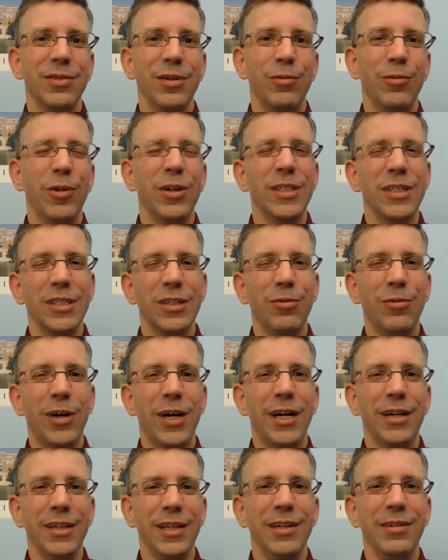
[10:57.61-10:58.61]
Every once in a
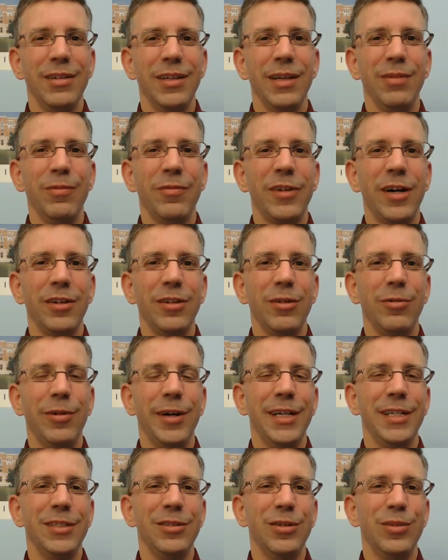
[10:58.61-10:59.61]
while they found their
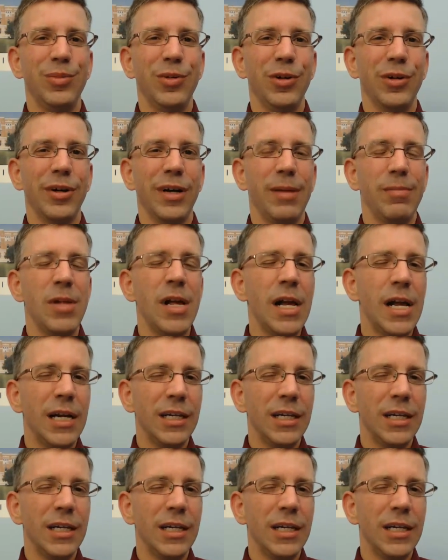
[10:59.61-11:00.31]
way into a program.